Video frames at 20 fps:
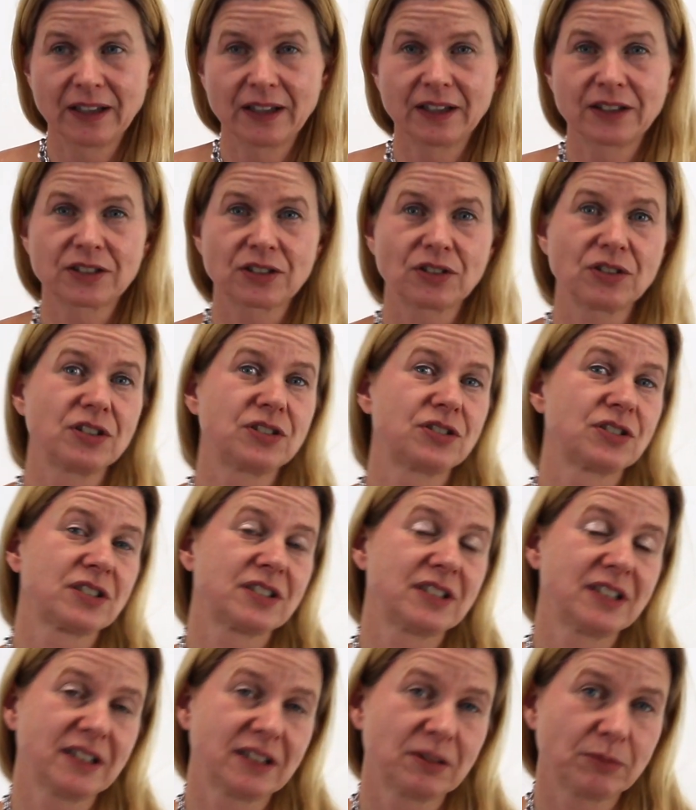So you just
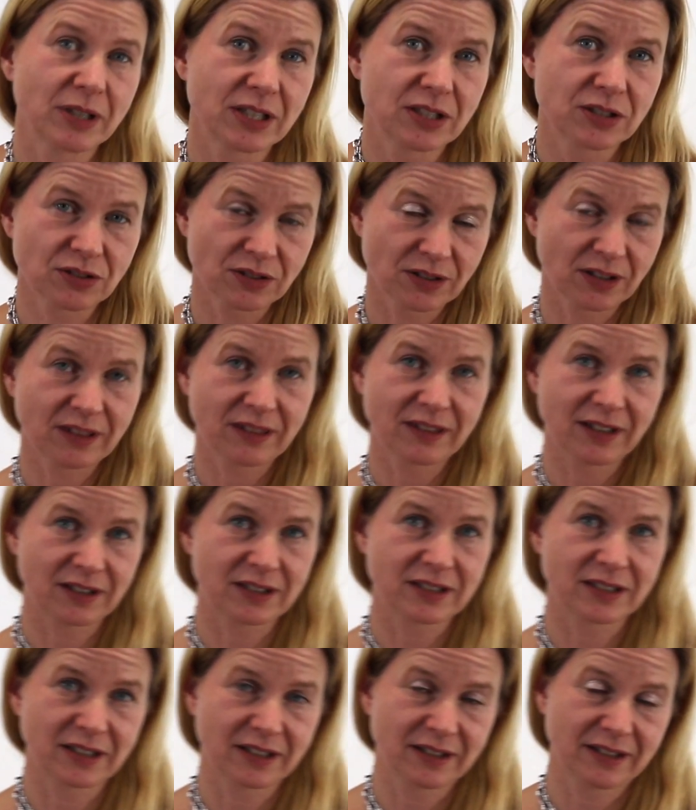need to make sure that
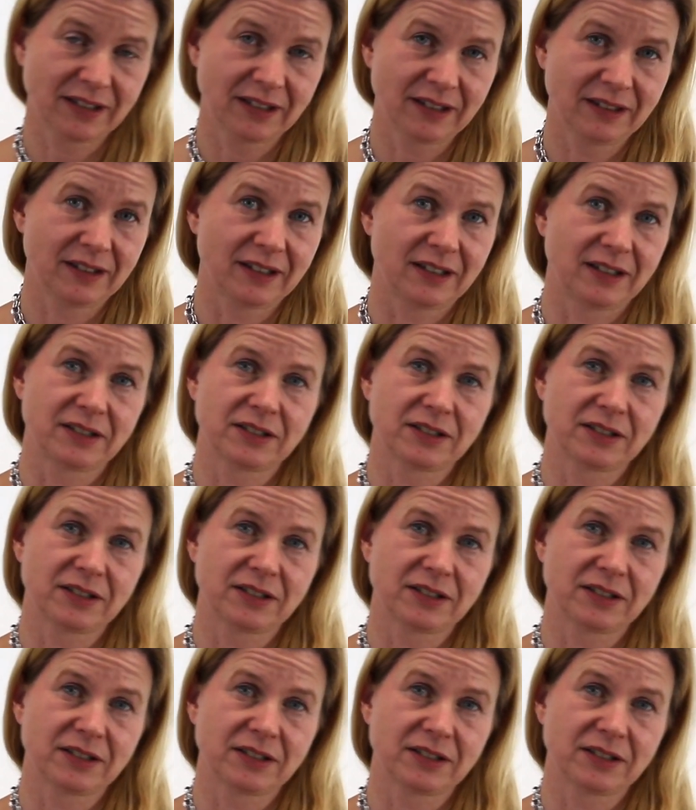there's nothing in there.